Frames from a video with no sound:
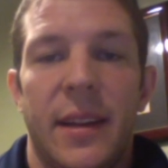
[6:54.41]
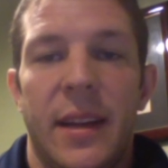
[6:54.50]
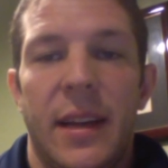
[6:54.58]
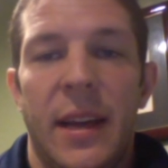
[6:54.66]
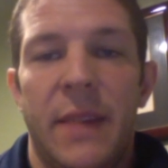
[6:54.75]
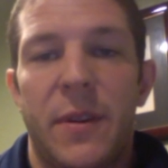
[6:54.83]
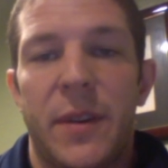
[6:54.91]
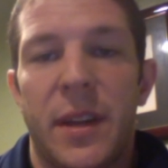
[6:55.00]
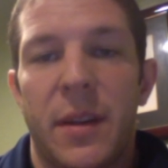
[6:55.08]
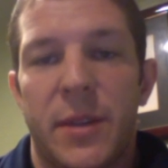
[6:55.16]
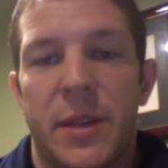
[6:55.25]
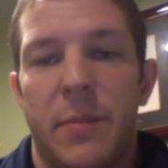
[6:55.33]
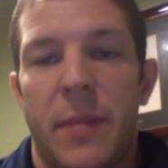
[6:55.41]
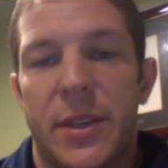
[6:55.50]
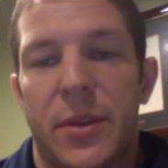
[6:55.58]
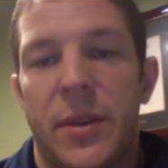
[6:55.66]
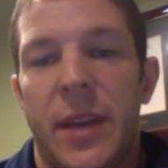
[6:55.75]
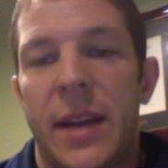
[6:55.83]
if you're dealing with some
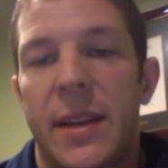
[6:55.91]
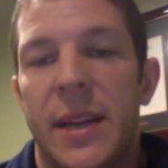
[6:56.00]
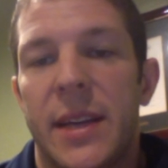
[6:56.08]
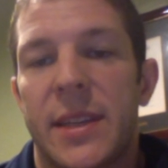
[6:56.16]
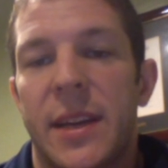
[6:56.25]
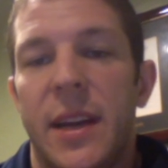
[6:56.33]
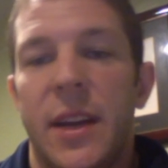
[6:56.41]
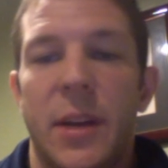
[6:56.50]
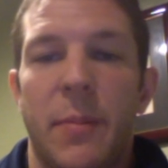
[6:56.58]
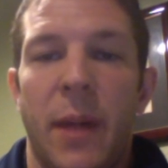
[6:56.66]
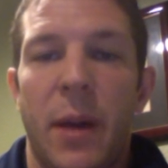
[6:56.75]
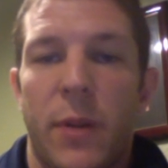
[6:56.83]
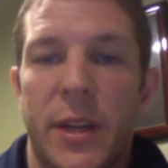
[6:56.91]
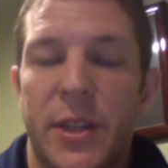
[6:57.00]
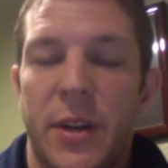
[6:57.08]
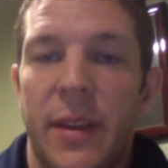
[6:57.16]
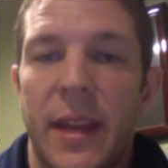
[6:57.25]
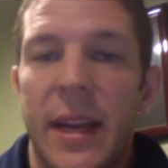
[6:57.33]
muscle tightness, you might want to
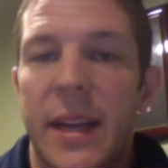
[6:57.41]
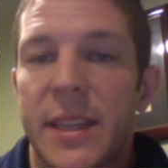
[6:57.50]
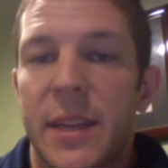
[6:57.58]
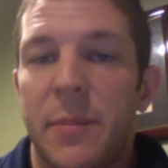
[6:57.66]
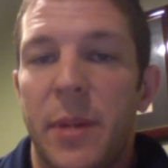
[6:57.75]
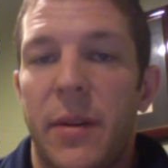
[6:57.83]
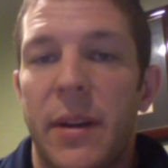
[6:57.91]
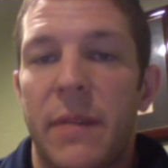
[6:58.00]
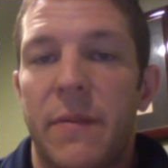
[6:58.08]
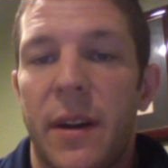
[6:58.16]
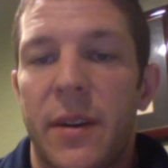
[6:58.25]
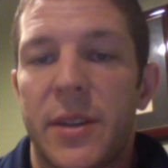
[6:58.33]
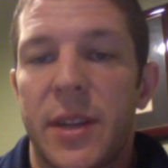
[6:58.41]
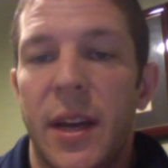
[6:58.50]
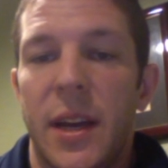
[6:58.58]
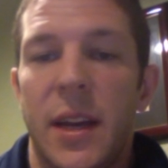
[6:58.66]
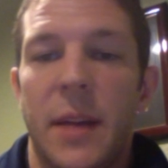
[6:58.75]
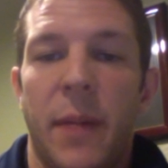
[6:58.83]
start thinking stability first.
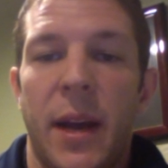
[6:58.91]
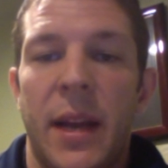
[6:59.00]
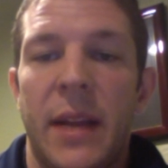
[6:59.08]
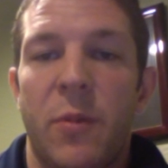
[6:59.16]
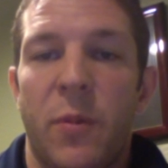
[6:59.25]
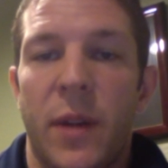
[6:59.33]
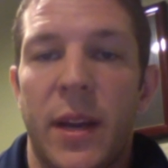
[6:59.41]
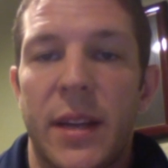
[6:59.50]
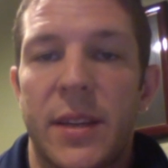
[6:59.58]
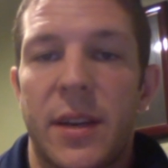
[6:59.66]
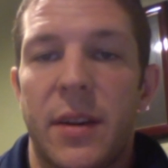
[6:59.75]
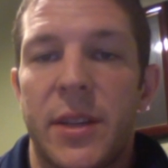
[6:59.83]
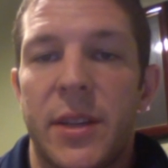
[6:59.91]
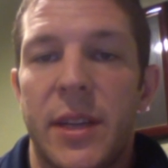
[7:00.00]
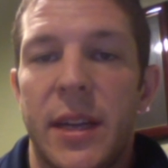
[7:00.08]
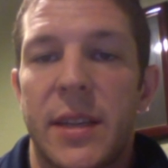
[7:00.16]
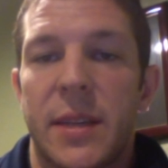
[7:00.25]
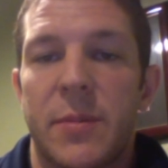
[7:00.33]
You might even want to consider
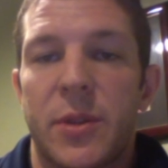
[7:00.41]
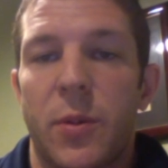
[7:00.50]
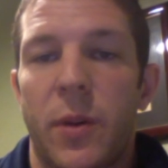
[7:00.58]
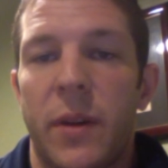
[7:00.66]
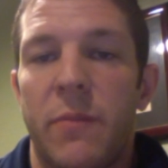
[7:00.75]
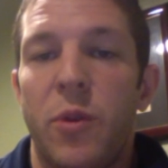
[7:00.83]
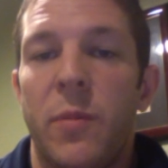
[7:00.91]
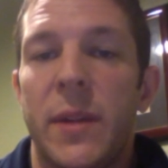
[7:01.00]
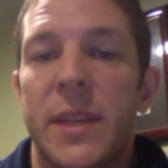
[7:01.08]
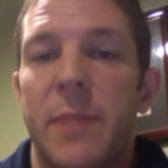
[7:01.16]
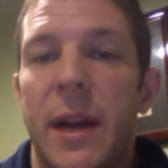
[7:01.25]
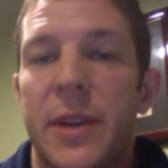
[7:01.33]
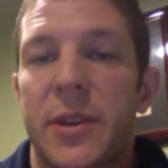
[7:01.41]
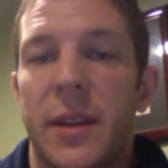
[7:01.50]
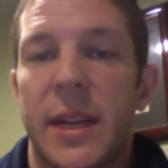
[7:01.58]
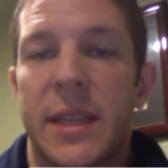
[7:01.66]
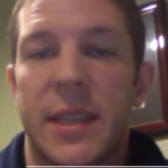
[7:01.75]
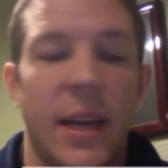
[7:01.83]
seeing some sort of movement
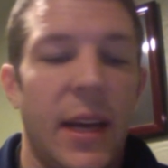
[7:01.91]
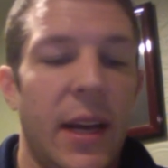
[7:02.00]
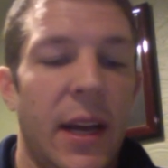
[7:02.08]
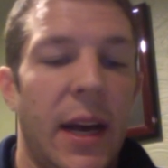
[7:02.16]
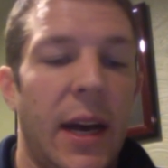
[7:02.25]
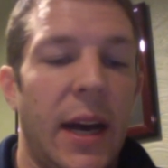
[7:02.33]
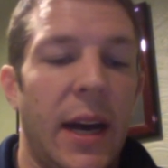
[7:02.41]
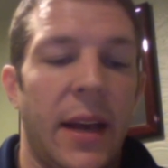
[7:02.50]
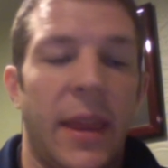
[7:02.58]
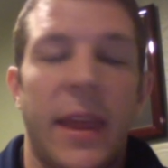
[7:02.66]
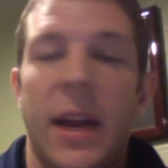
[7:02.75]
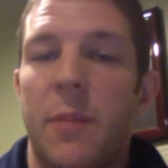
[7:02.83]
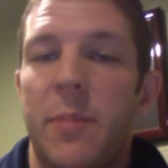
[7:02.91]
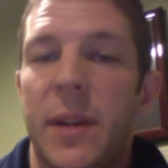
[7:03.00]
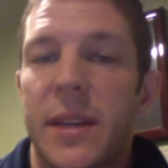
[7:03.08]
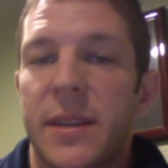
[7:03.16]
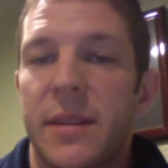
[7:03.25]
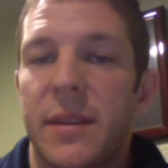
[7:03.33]
specialist,
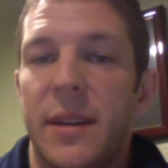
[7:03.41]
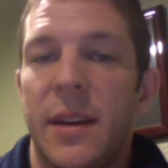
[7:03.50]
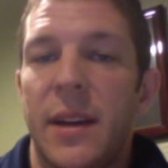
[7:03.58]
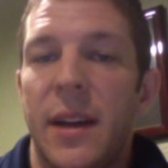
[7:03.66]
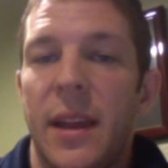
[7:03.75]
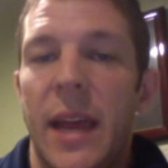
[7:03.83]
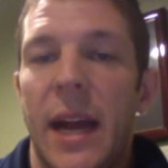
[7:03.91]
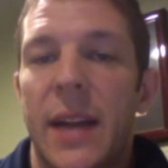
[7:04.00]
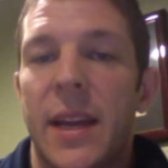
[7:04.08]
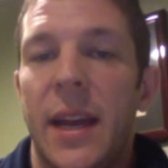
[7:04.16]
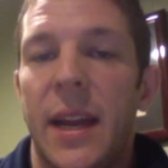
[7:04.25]
therapist that can